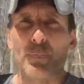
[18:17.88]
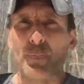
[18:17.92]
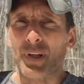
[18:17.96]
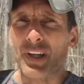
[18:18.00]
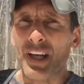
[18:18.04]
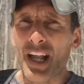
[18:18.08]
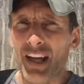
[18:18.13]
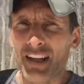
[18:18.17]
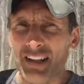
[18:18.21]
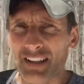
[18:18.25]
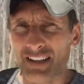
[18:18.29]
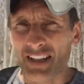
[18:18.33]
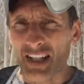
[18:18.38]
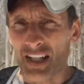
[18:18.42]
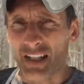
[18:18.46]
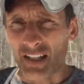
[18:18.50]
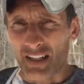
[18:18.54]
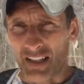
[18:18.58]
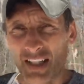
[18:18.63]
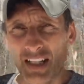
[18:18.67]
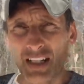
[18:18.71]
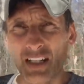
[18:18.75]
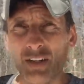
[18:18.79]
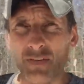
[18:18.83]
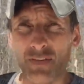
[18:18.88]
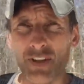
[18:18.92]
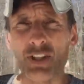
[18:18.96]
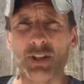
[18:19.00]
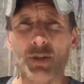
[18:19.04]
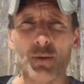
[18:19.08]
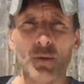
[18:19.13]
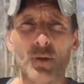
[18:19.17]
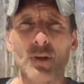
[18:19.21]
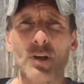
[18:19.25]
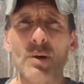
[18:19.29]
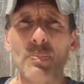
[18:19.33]
but not as an
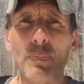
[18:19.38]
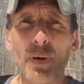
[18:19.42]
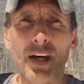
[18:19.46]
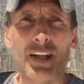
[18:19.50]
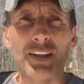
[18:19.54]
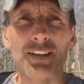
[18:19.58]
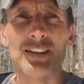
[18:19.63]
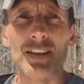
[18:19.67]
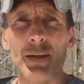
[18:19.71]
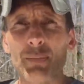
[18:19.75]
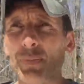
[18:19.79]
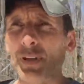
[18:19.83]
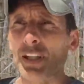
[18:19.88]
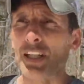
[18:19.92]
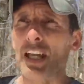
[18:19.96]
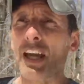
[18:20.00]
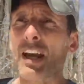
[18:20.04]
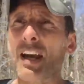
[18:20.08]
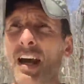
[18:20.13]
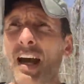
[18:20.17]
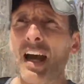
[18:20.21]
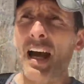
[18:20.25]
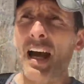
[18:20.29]
individual, but simply